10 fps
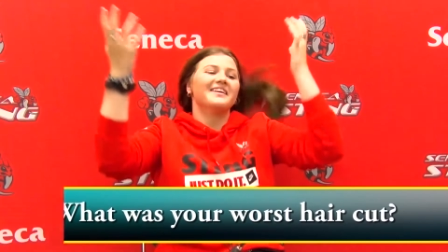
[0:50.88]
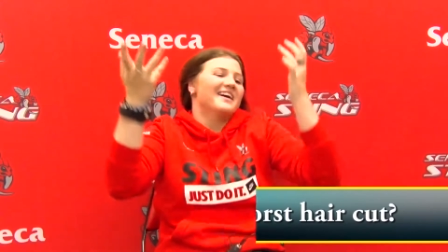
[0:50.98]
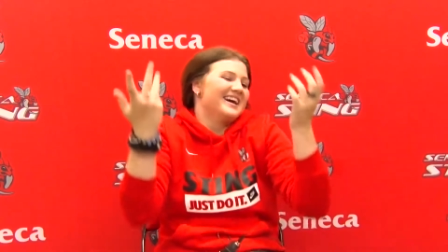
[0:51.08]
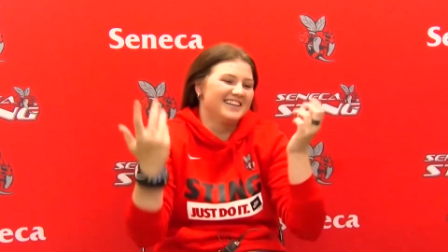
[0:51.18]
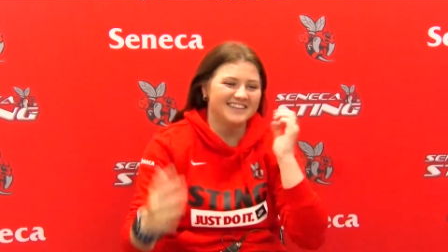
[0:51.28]

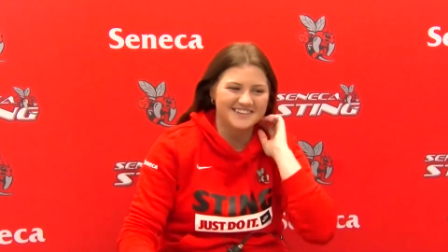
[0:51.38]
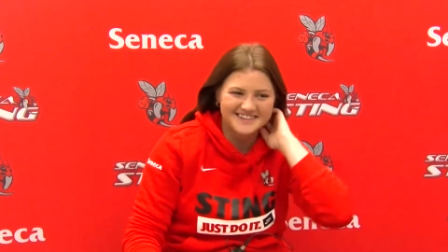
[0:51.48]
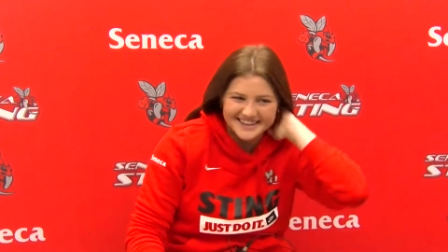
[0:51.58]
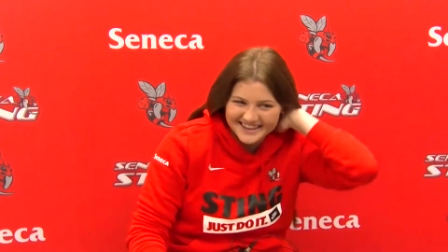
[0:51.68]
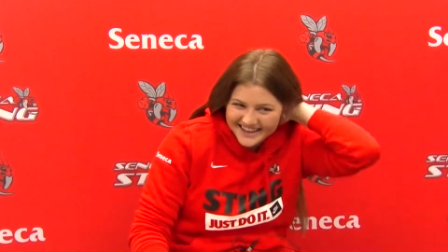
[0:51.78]

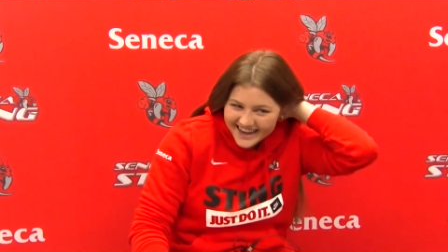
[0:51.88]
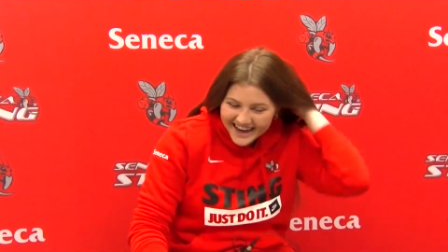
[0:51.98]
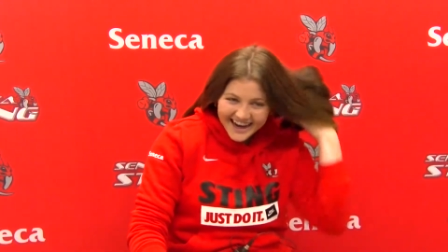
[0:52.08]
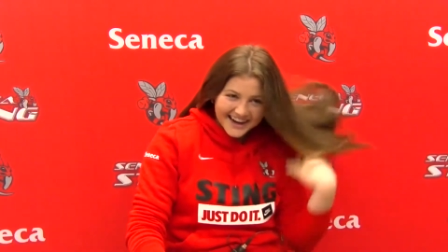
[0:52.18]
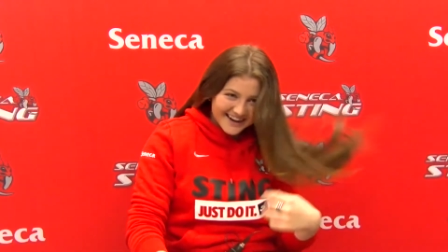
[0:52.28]
no,
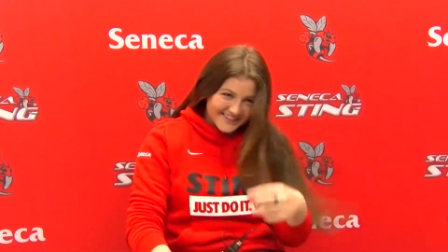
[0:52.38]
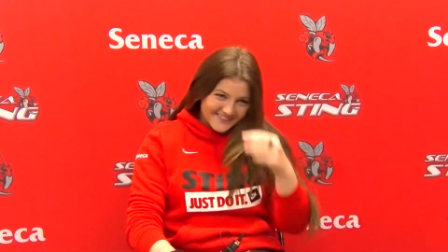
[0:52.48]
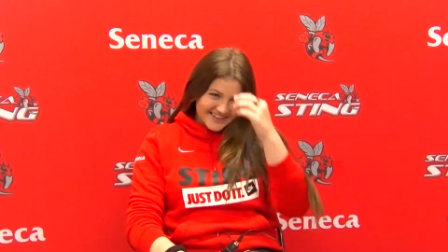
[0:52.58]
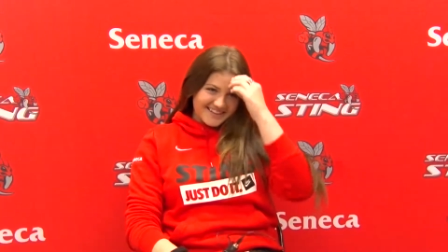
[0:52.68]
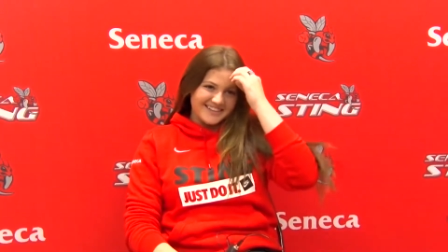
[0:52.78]
uh,
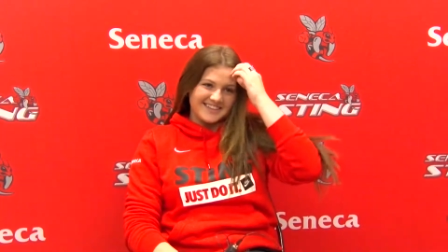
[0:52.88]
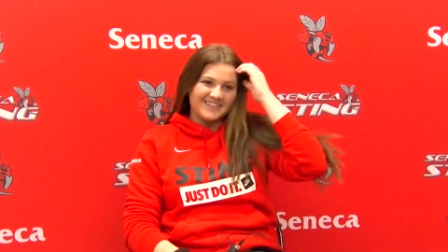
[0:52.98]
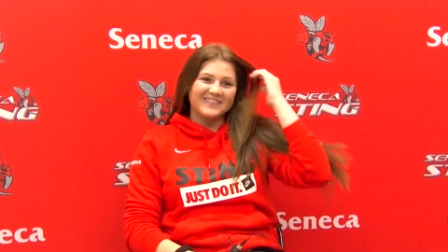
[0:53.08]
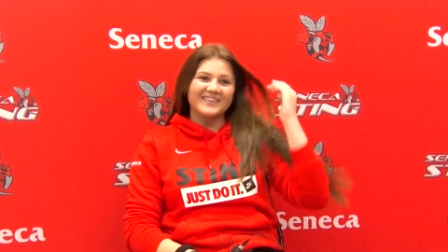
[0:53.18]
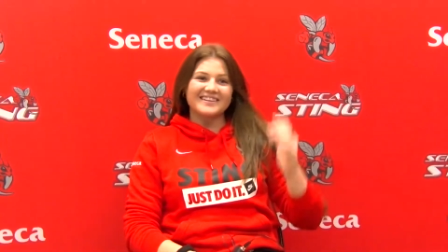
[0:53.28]
what did
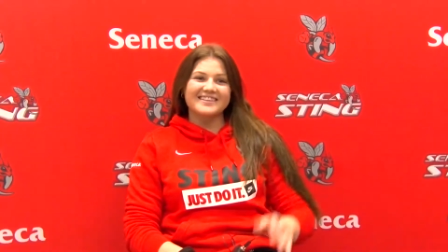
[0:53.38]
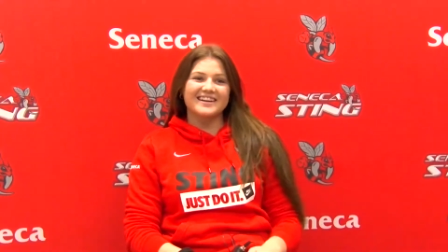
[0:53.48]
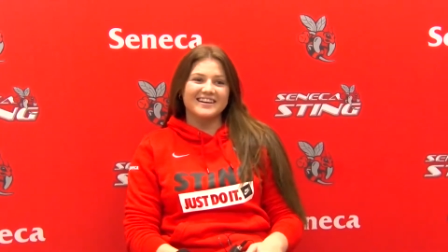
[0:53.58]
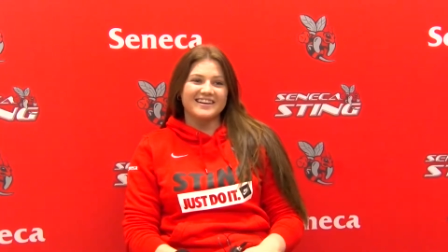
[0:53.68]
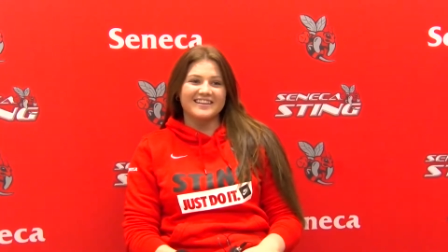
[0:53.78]
your worst
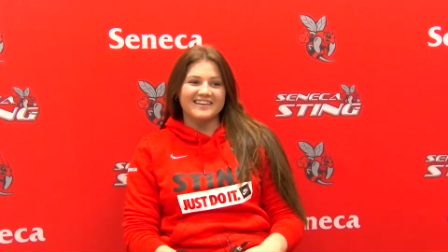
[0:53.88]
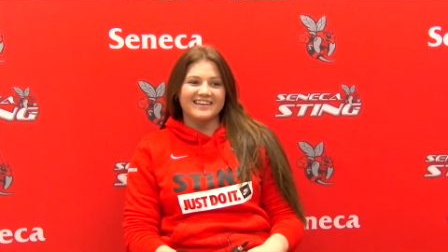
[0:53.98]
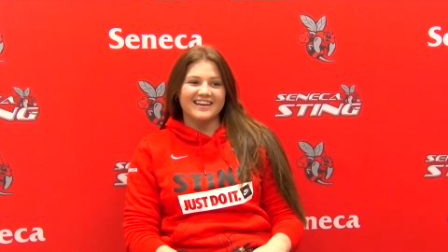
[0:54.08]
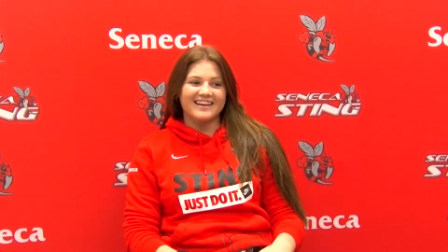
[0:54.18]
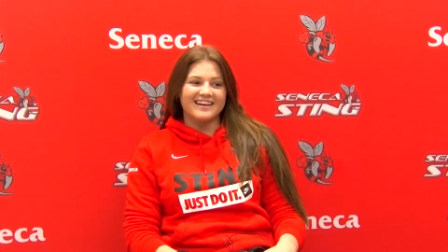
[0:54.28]
haircut look
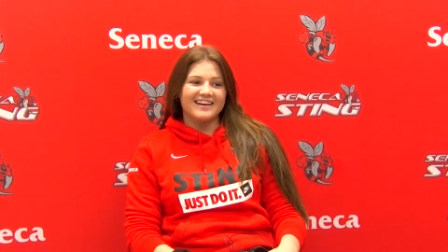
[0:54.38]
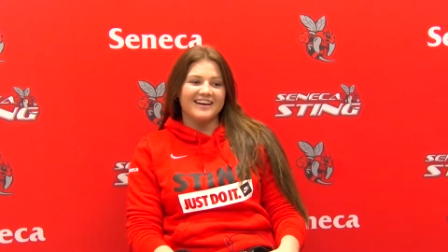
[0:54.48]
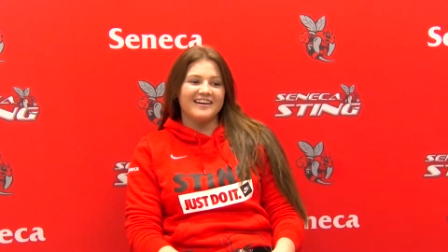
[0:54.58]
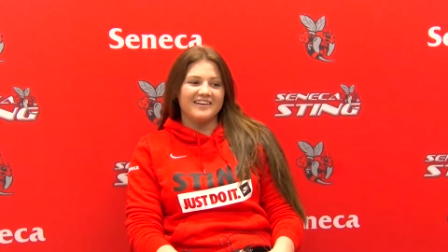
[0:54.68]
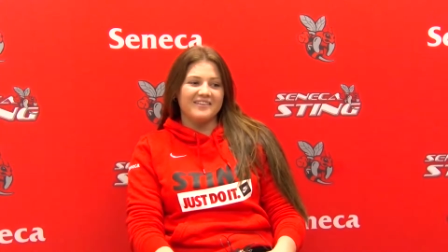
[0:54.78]
like?
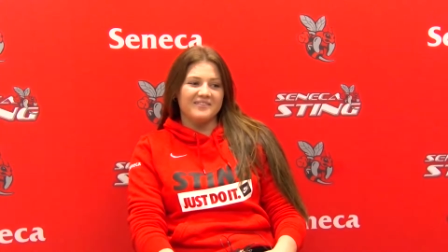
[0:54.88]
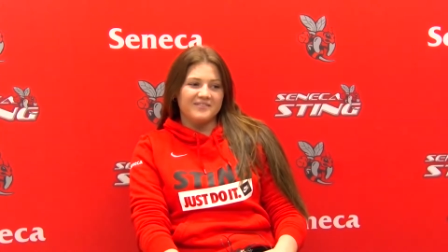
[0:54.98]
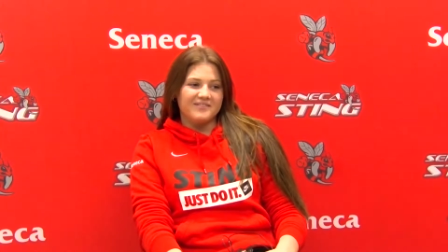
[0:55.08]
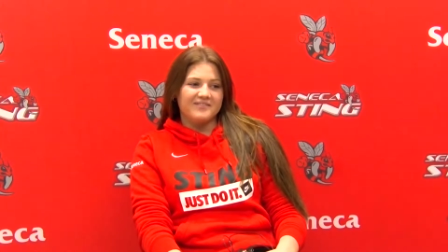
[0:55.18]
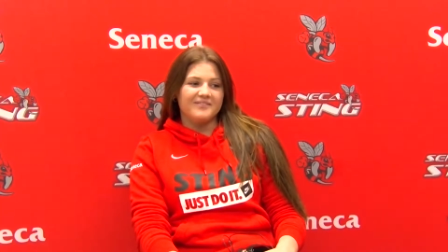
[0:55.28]

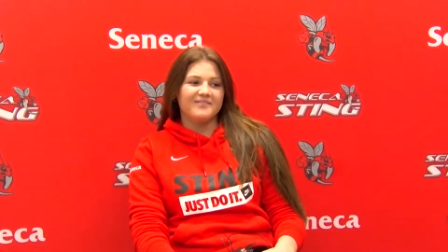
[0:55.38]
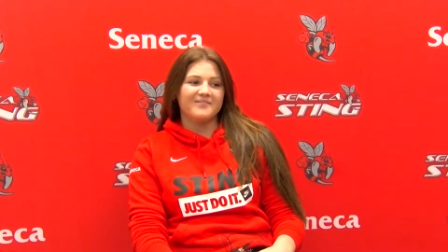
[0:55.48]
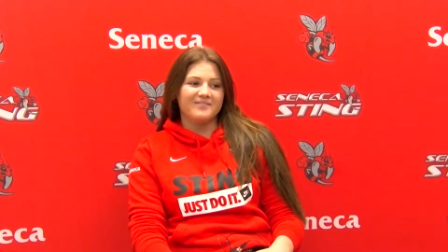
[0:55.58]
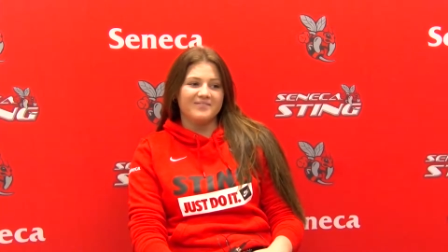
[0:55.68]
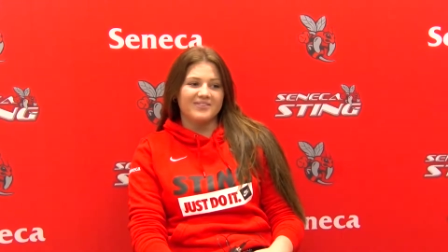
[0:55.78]
Um,
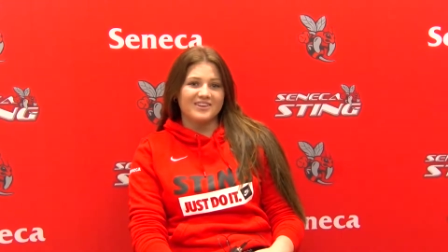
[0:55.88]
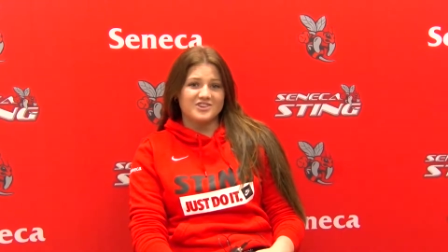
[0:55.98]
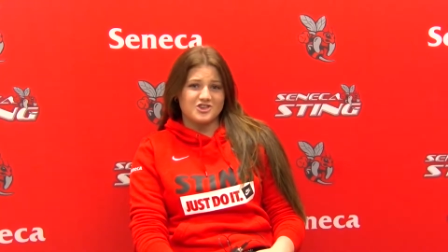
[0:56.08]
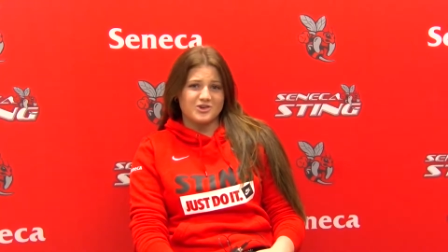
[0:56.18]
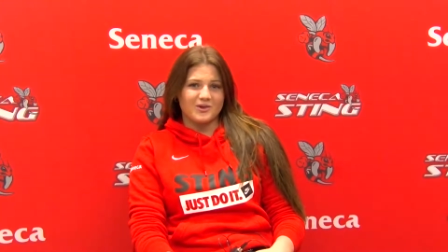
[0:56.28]

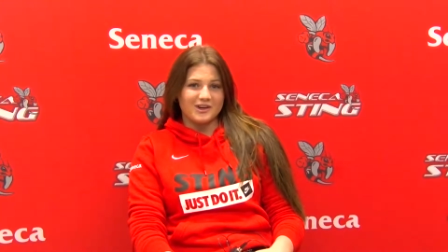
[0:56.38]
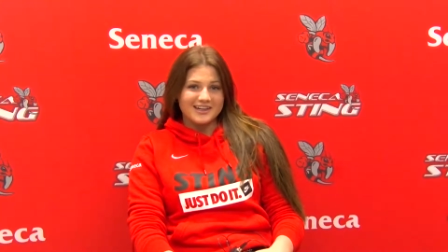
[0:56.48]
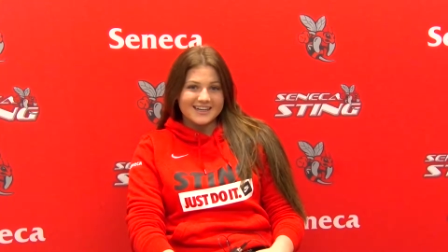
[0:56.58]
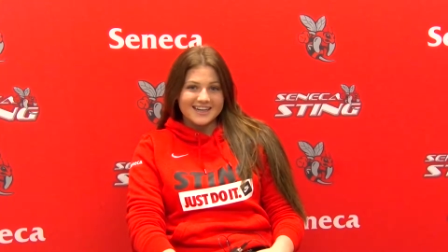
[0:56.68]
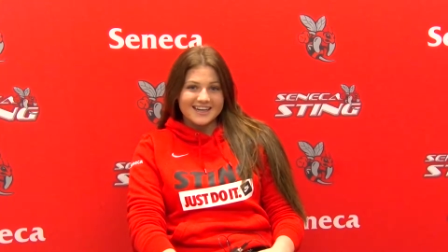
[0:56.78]
short.